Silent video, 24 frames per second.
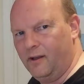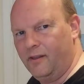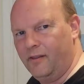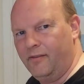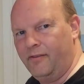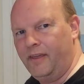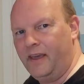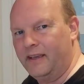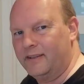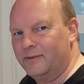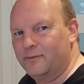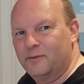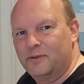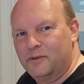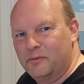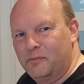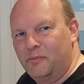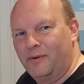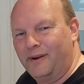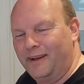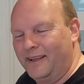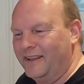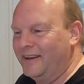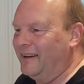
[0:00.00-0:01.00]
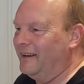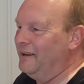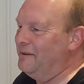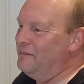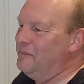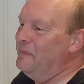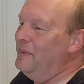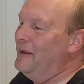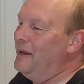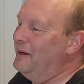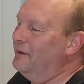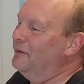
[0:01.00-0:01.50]
This was a brilliant little
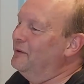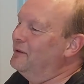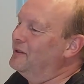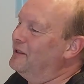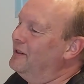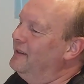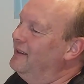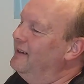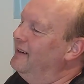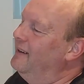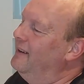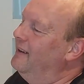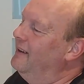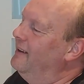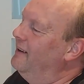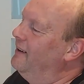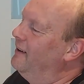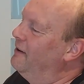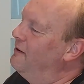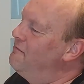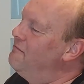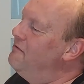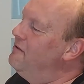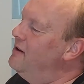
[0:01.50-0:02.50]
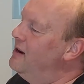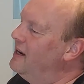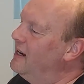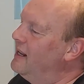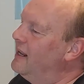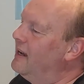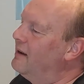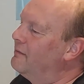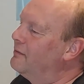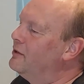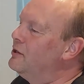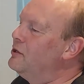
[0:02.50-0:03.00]
build. I really
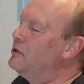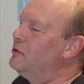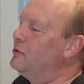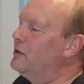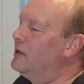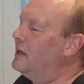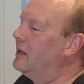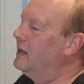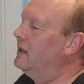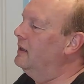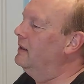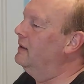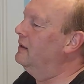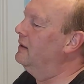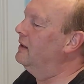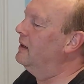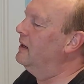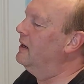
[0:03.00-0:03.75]
have enjoyed it.